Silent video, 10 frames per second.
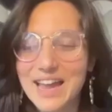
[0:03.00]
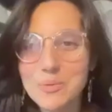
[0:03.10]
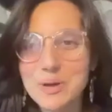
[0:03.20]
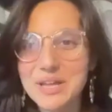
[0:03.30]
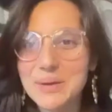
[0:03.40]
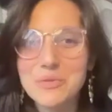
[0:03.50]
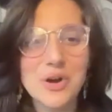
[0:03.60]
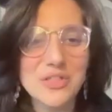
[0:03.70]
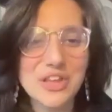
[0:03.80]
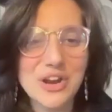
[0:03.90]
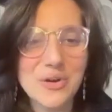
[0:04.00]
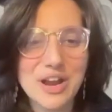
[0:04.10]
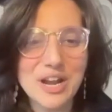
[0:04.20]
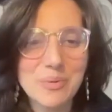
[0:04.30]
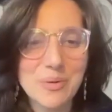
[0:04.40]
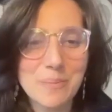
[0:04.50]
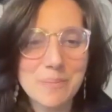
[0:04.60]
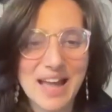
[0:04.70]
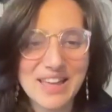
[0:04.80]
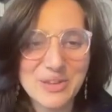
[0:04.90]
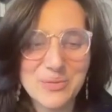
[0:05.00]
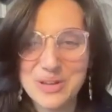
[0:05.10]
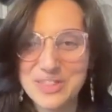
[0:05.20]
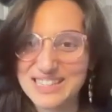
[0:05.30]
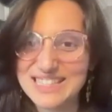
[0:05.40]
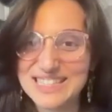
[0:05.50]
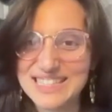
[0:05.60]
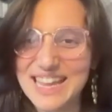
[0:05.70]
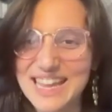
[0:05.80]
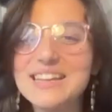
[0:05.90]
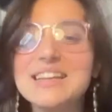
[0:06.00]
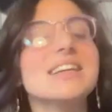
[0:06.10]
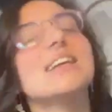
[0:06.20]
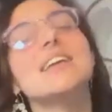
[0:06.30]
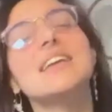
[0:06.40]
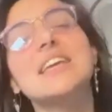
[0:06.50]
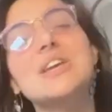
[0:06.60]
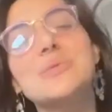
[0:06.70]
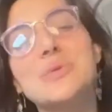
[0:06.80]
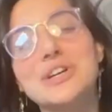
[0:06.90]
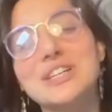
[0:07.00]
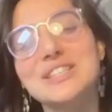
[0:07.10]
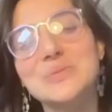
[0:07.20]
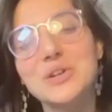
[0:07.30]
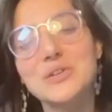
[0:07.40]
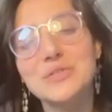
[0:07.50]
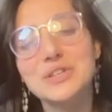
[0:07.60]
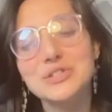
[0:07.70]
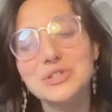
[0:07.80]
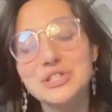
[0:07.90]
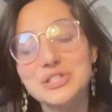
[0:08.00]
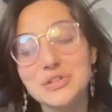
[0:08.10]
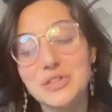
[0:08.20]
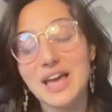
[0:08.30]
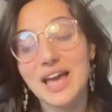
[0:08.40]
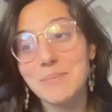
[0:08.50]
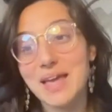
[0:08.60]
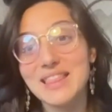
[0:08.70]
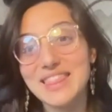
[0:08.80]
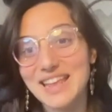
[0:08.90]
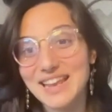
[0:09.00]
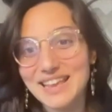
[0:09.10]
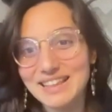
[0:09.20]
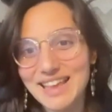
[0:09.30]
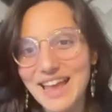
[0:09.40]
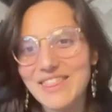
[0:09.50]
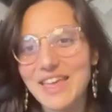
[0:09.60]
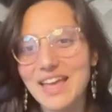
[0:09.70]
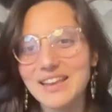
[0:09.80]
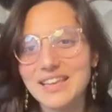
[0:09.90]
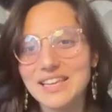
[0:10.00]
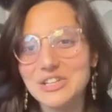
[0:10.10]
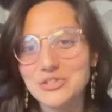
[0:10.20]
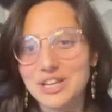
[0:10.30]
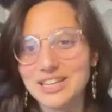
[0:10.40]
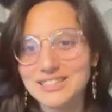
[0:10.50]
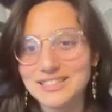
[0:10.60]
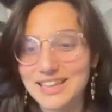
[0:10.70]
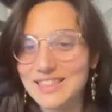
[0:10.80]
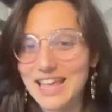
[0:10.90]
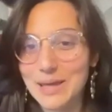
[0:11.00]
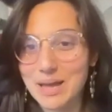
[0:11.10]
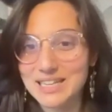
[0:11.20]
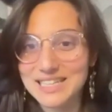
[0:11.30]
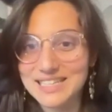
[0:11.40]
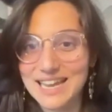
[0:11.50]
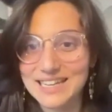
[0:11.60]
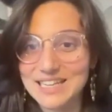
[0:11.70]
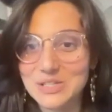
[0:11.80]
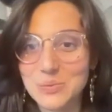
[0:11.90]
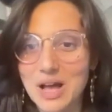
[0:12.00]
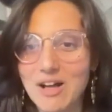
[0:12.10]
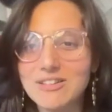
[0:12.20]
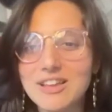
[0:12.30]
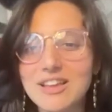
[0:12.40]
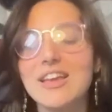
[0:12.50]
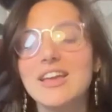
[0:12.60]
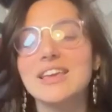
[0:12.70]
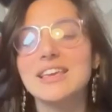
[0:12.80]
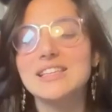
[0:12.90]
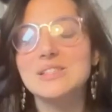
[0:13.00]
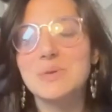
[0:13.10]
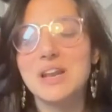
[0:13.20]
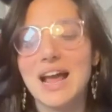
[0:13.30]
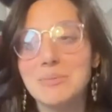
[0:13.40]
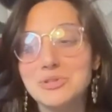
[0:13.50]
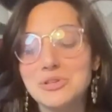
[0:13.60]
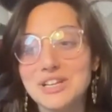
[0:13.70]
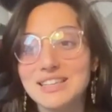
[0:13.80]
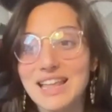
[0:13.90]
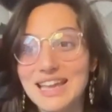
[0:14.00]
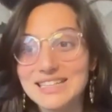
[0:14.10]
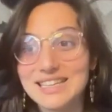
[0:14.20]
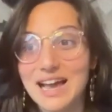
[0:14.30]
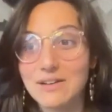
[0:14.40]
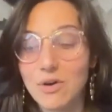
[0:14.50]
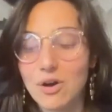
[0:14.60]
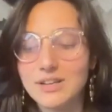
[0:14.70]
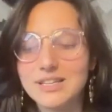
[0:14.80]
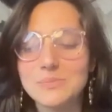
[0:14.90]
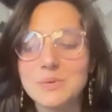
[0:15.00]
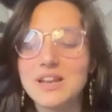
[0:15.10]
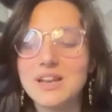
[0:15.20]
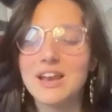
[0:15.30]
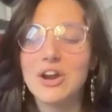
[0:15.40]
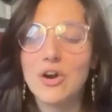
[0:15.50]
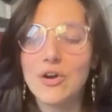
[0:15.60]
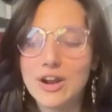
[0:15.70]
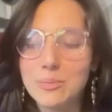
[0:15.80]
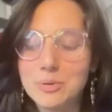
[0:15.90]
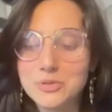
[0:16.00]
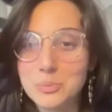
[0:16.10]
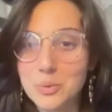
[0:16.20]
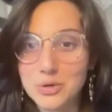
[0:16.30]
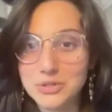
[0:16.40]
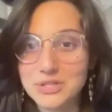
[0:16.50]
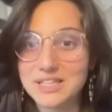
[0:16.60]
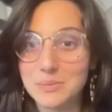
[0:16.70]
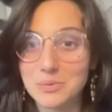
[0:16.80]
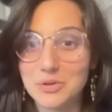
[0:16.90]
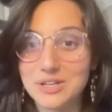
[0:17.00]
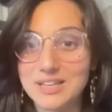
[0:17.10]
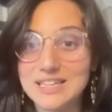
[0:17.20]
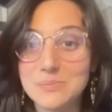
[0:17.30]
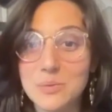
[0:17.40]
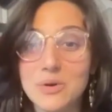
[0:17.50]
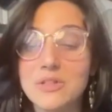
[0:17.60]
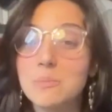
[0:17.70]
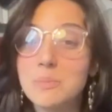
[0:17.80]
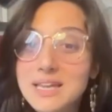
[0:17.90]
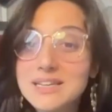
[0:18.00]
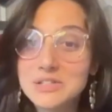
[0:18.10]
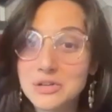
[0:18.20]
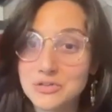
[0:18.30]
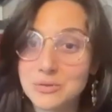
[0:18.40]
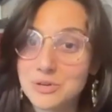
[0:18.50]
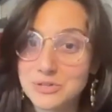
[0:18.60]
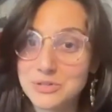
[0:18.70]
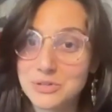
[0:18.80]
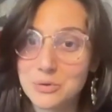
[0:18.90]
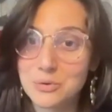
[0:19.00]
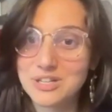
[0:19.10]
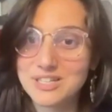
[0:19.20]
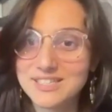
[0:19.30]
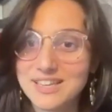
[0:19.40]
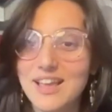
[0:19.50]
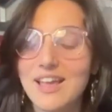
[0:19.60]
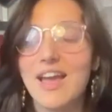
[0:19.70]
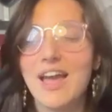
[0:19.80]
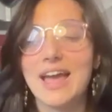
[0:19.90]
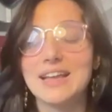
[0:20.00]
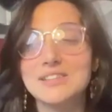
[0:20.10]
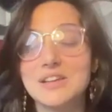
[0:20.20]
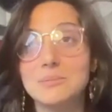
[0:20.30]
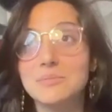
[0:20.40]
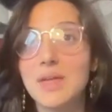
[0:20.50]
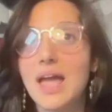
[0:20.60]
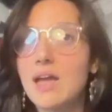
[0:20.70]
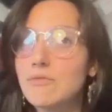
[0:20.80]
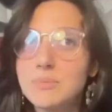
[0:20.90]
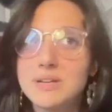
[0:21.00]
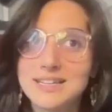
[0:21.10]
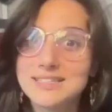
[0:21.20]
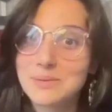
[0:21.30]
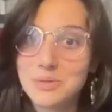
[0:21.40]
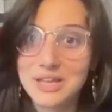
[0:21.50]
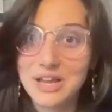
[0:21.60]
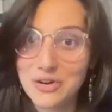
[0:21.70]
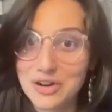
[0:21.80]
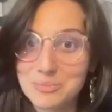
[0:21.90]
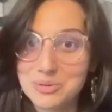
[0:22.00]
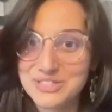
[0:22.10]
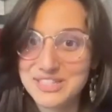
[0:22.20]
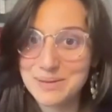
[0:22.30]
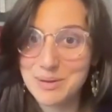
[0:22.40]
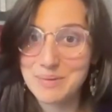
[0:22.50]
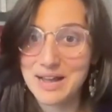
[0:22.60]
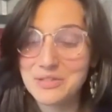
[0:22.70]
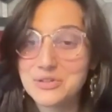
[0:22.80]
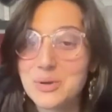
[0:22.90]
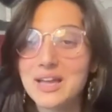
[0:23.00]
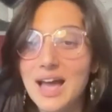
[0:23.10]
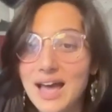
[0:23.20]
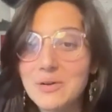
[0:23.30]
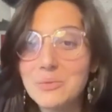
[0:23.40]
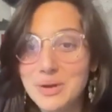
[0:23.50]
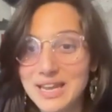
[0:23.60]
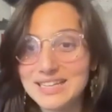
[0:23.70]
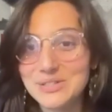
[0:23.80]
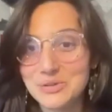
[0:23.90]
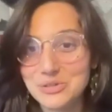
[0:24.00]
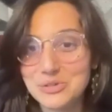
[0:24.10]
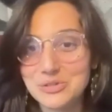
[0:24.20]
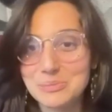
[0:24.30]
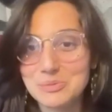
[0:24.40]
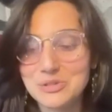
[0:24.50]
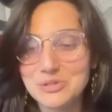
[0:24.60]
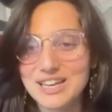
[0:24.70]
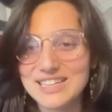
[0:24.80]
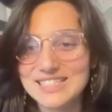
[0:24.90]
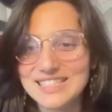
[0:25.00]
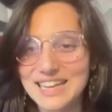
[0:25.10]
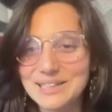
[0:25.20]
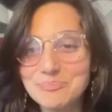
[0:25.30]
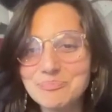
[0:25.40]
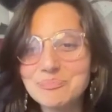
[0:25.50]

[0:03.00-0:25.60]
everybody. We've got the incredible Matthew with us today. He was one of the students that I met in Thetahealing, and then he trained in the MIT technique as well. He's been an absolute delight to have on. He's been an incredible support to the community. He's been one of the biggest contributors to the course. And everybody has something incredible to say about Matthew. So I can't wait to introduce him to you guys today.